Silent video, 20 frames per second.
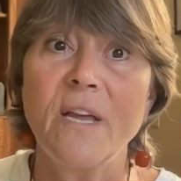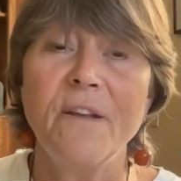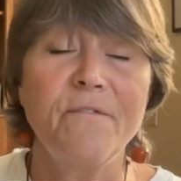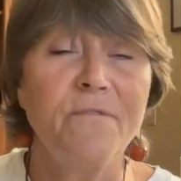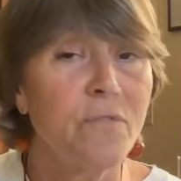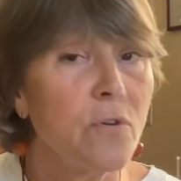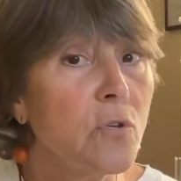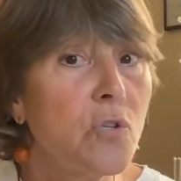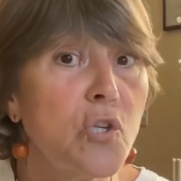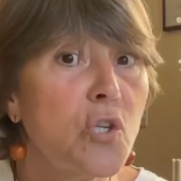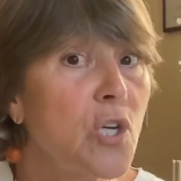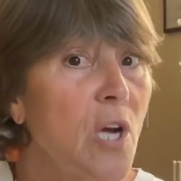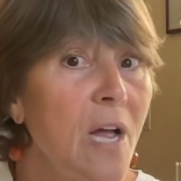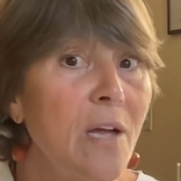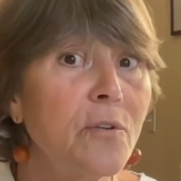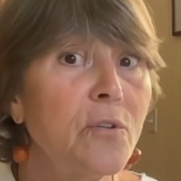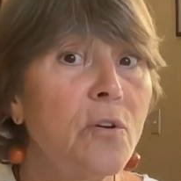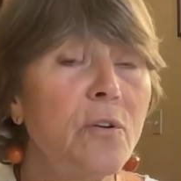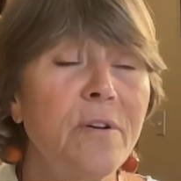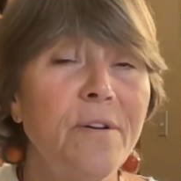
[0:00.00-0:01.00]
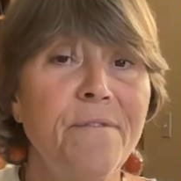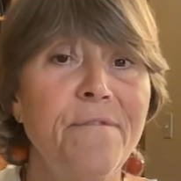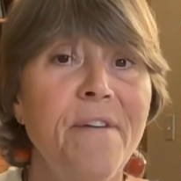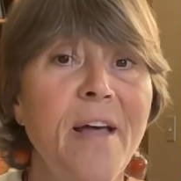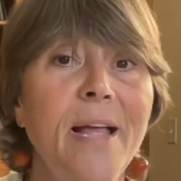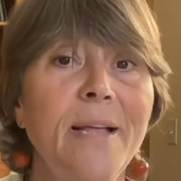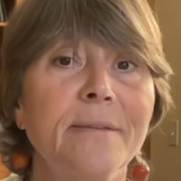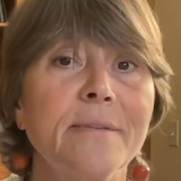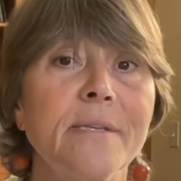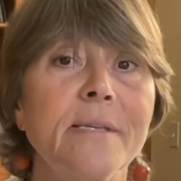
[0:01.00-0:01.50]
adverse childhood
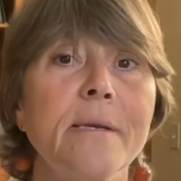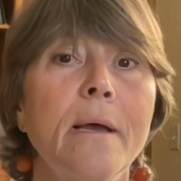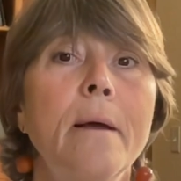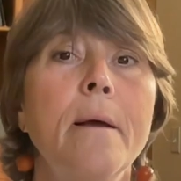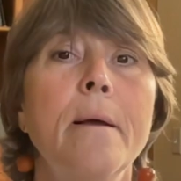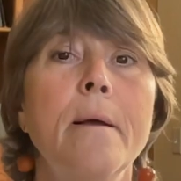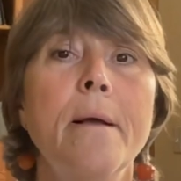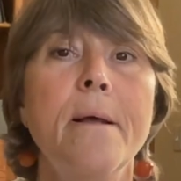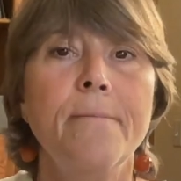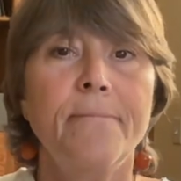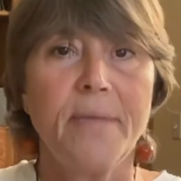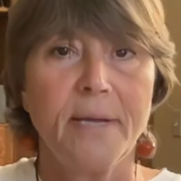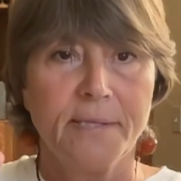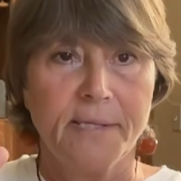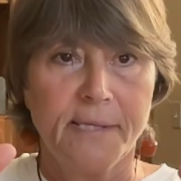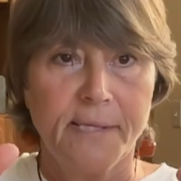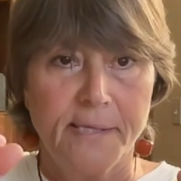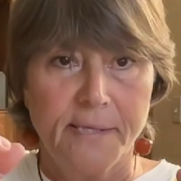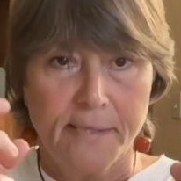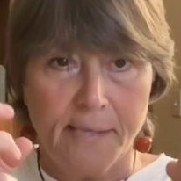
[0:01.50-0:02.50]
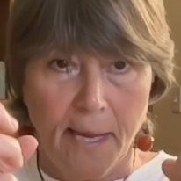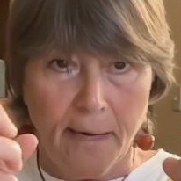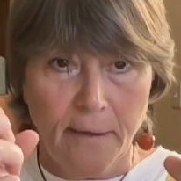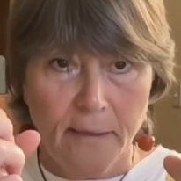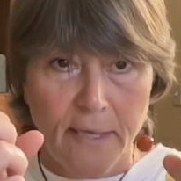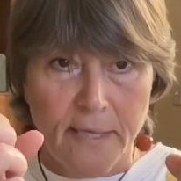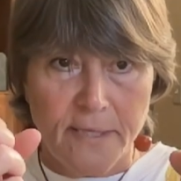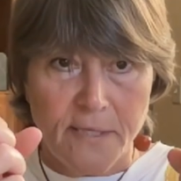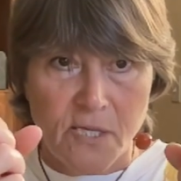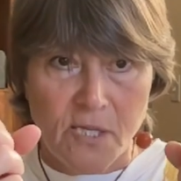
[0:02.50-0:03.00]
events that
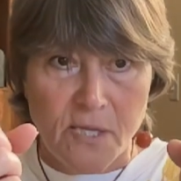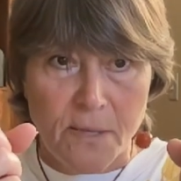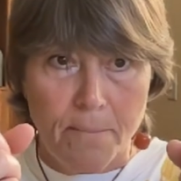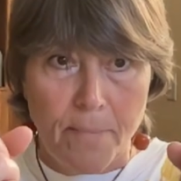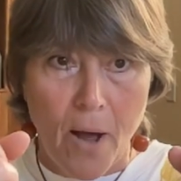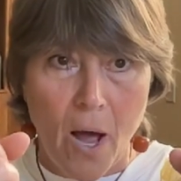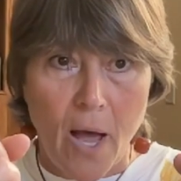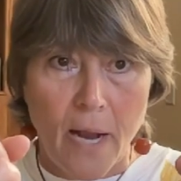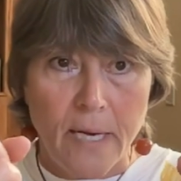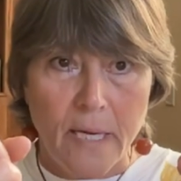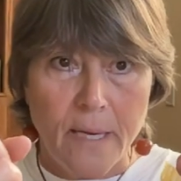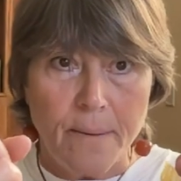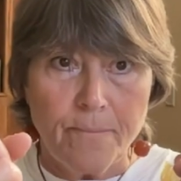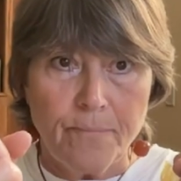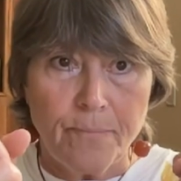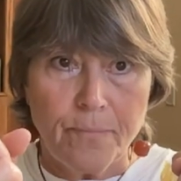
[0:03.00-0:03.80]
settle into the body.